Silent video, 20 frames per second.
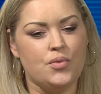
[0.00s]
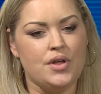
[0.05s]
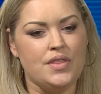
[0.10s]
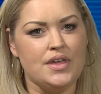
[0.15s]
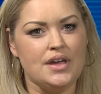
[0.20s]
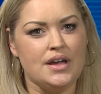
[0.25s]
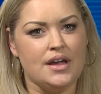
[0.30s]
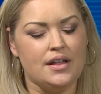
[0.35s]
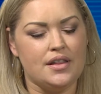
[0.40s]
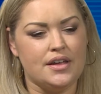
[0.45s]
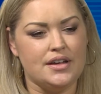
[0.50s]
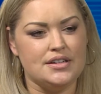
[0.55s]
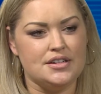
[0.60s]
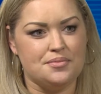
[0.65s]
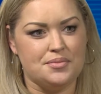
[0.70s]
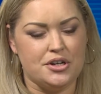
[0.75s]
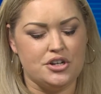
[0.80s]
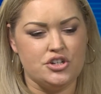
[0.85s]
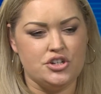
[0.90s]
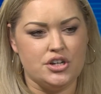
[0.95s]
One thing I like
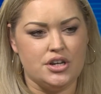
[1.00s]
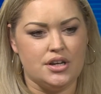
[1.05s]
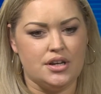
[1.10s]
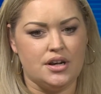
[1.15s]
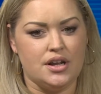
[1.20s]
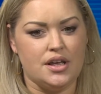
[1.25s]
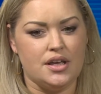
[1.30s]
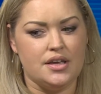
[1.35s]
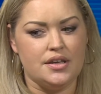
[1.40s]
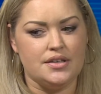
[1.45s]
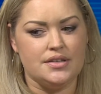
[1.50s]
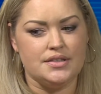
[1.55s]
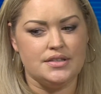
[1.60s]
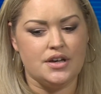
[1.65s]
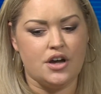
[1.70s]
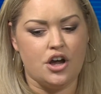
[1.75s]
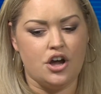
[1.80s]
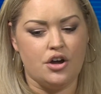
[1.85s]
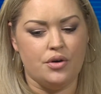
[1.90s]
to mention is